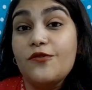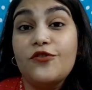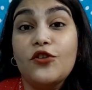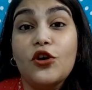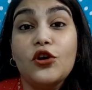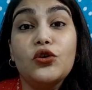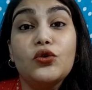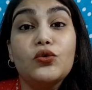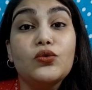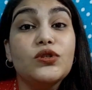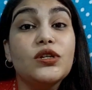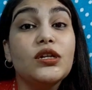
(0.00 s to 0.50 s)
if
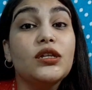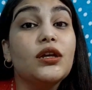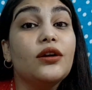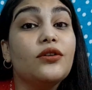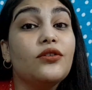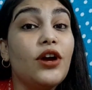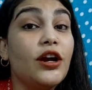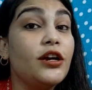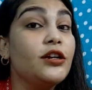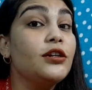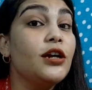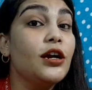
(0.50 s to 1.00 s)
you're using
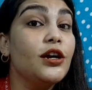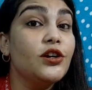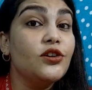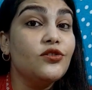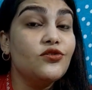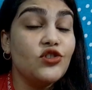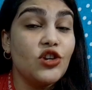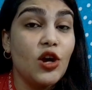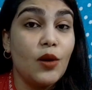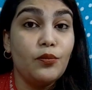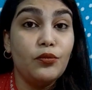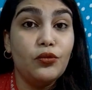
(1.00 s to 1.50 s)
the right kind
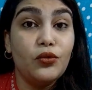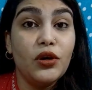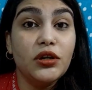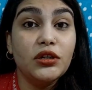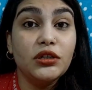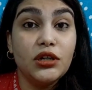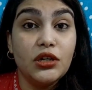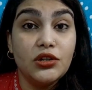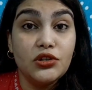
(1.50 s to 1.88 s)
of shampoo and